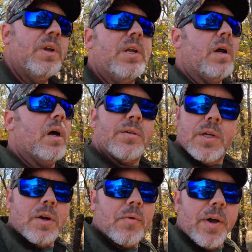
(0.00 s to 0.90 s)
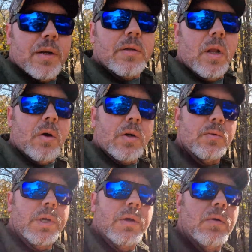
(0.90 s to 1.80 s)
did not stick around as long as
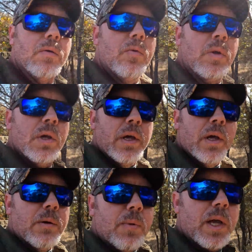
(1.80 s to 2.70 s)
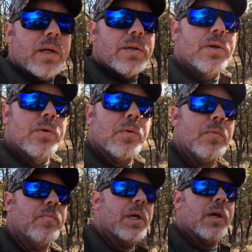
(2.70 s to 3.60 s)
we had planned to
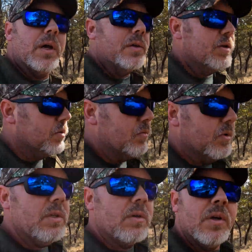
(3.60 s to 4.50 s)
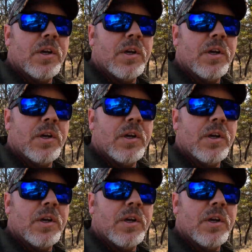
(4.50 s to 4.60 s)
because, well,